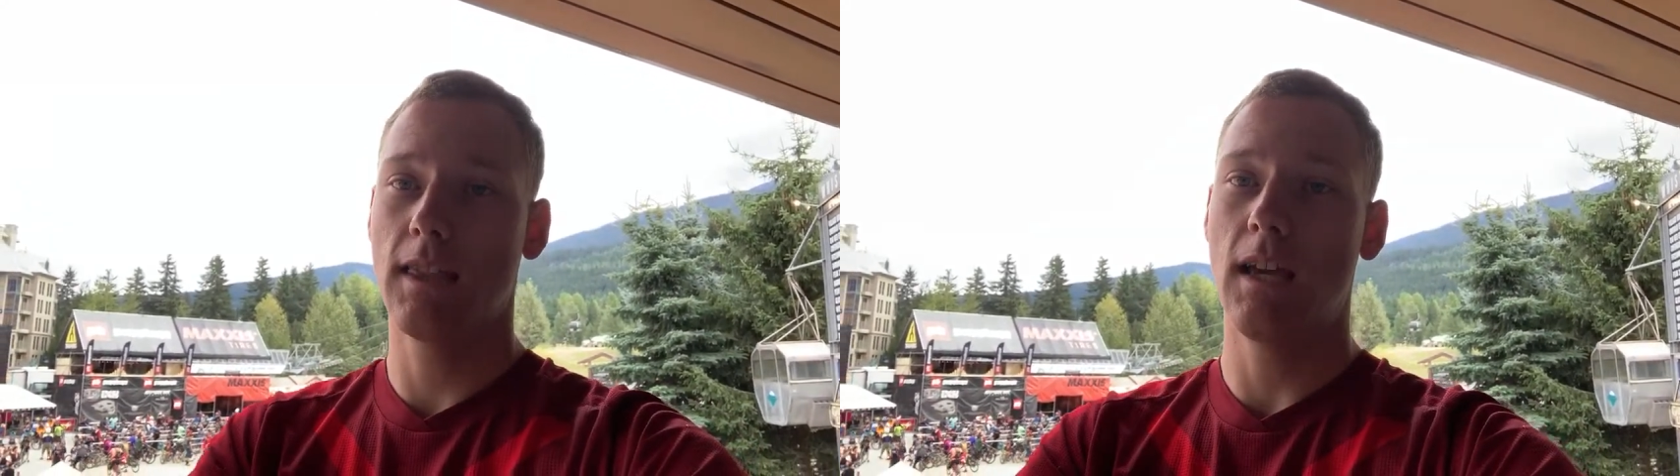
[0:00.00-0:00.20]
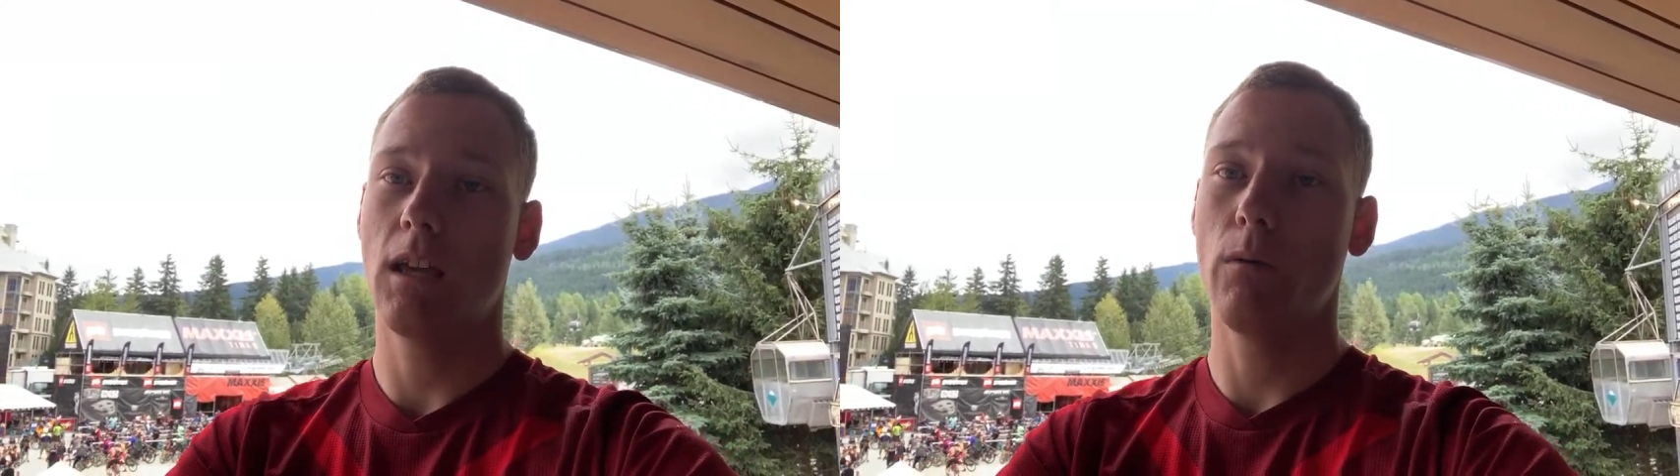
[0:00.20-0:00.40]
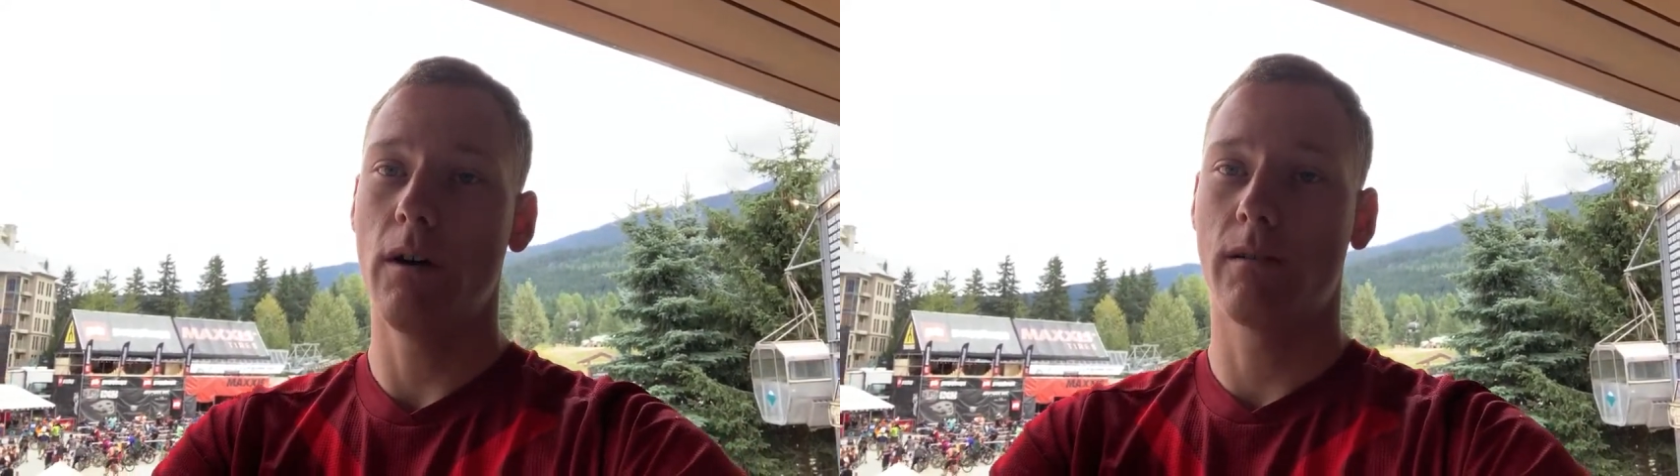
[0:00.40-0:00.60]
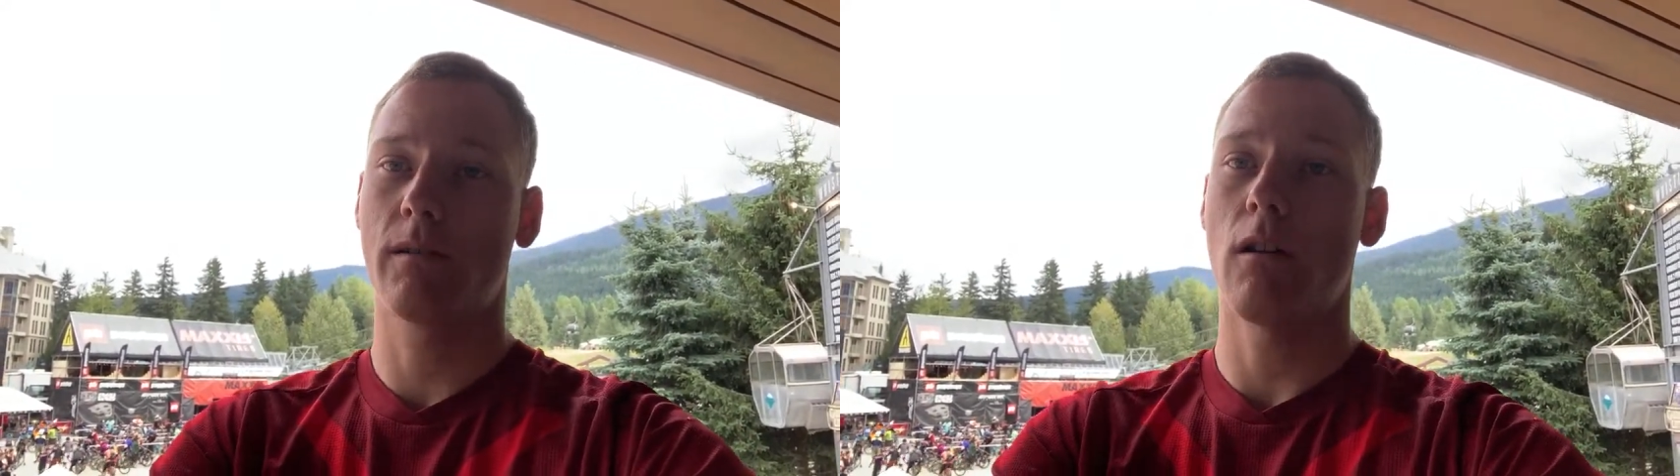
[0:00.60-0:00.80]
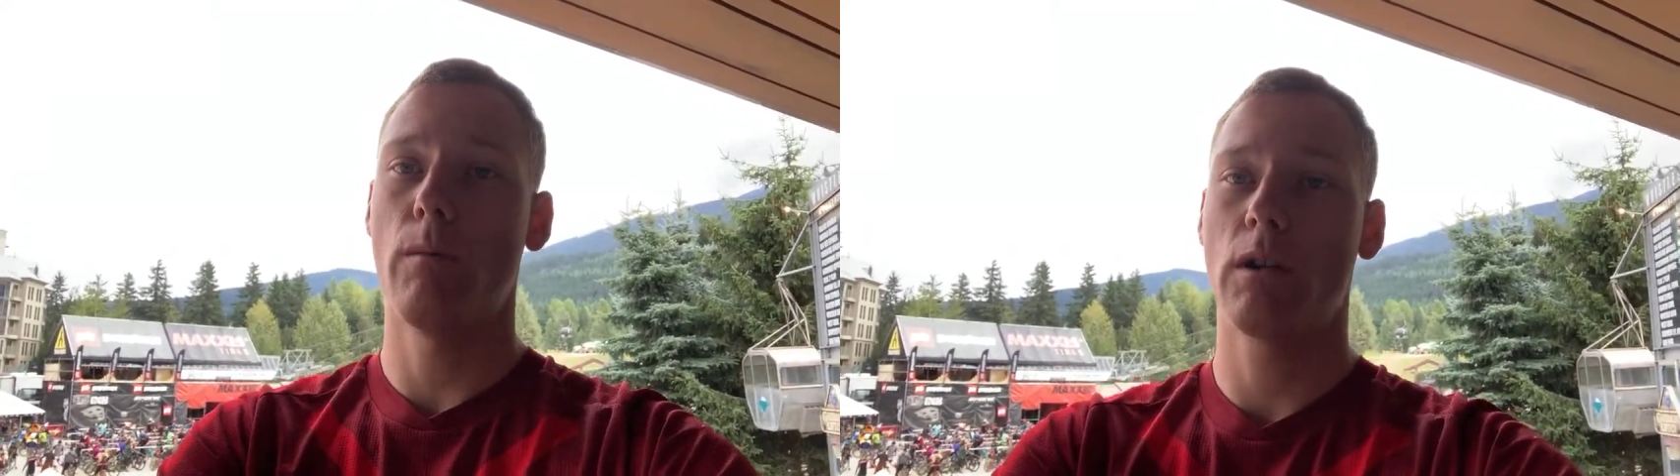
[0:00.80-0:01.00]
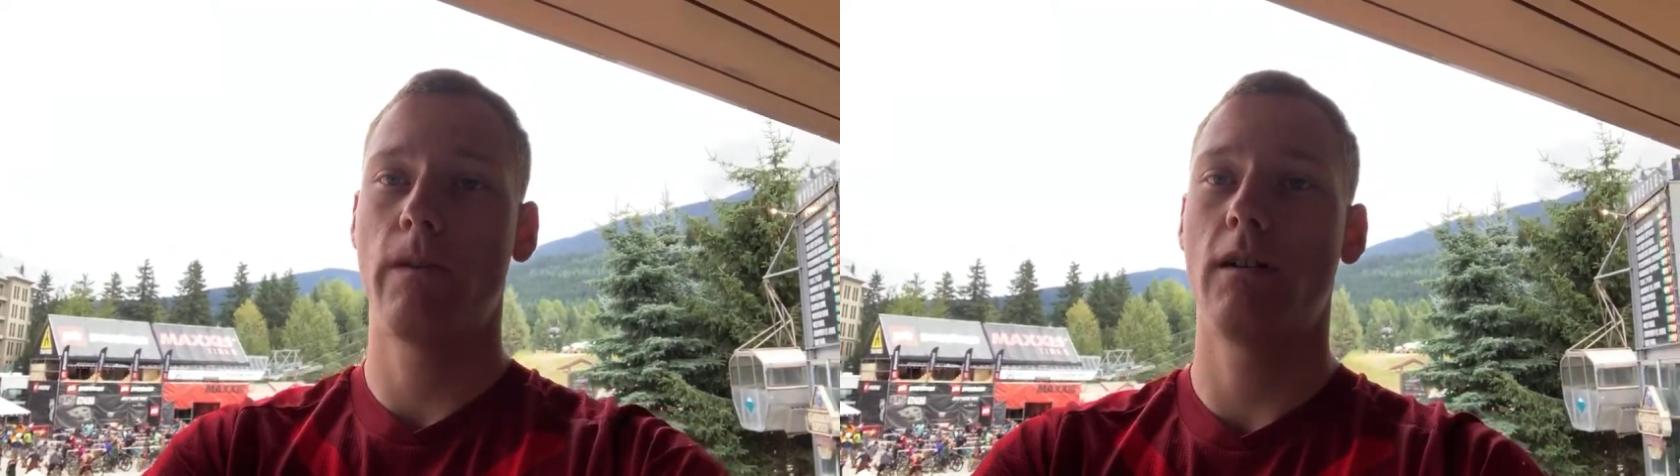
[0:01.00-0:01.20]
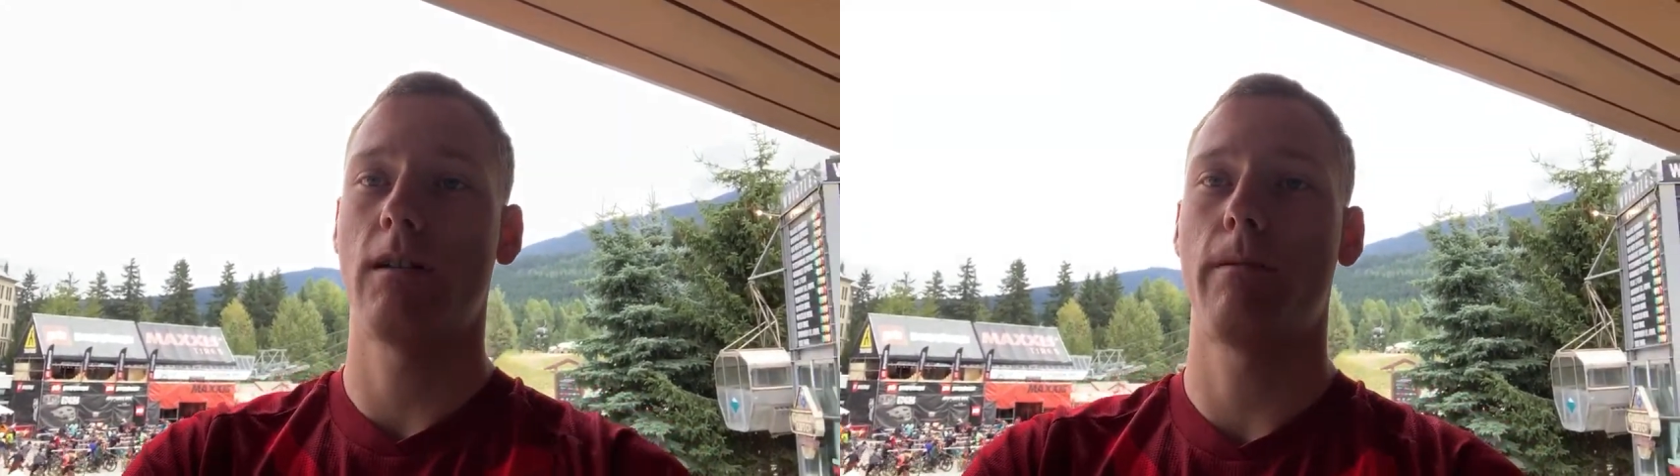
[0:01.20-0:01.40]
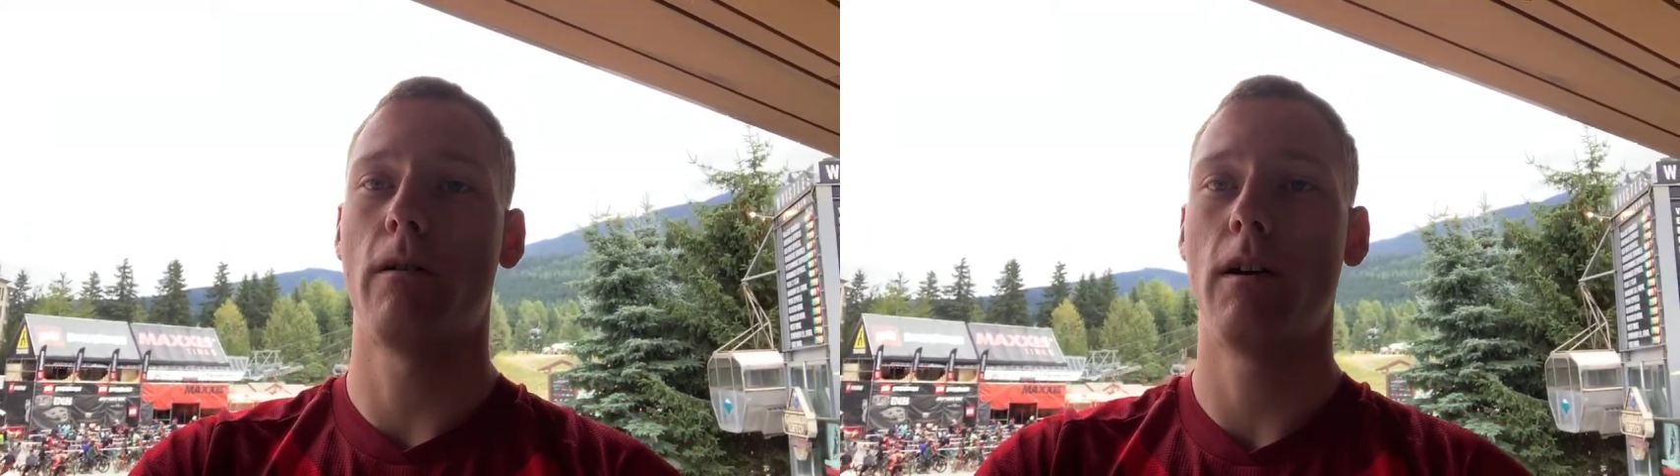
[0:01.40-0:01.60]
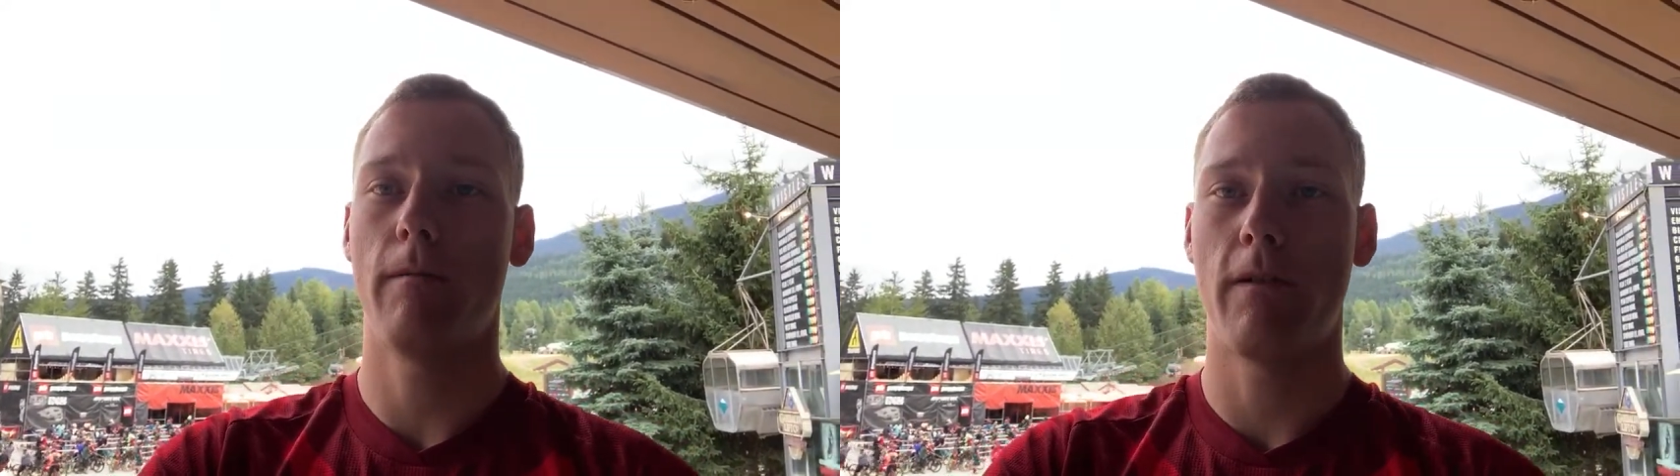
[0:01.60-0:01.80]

Thank you all so much for your support,